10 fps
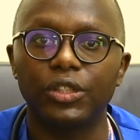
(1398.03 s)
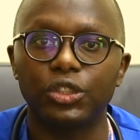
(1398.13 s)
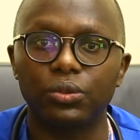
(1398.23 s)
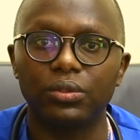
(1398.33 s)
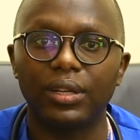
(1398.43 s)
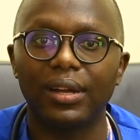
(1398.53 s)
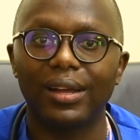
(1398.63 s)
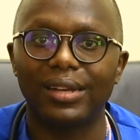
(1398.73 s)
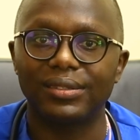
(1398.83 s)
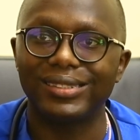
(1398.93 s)
sugar
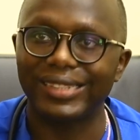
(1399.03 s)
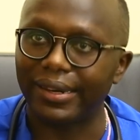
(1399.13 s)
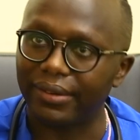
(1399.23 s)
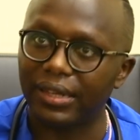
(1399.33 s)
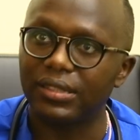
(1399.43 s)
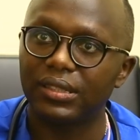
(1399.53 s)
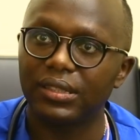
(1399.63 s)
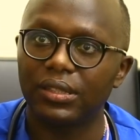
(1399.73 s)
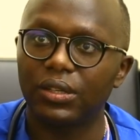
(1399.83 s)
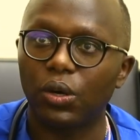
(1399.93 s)
as a direct
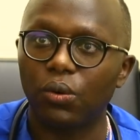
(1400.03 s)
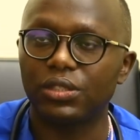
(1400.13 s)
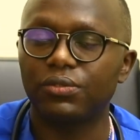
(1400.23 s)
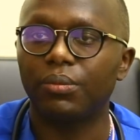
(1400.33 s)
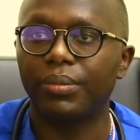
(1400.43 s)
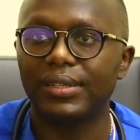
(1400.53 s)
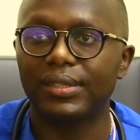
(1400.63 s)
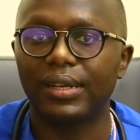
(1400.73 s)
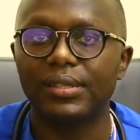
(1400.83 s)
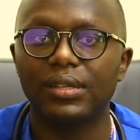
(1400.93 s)
cause for
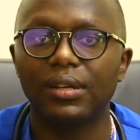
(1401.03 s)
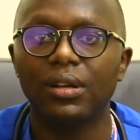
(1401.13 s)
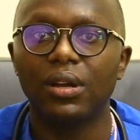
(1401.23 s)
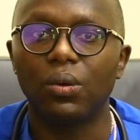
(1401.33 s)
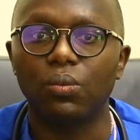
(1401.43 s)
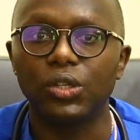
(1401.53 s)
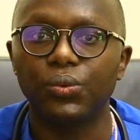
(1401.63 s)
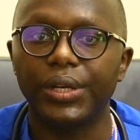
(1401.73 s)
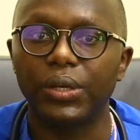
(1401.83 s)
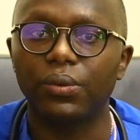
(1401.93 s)
breast cancer.
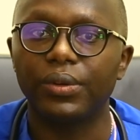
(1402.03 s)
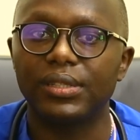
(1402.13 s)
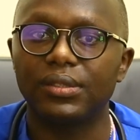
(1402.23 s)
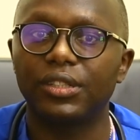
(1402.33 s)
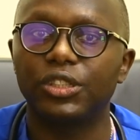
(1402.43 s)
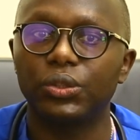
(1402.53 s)
What we know is that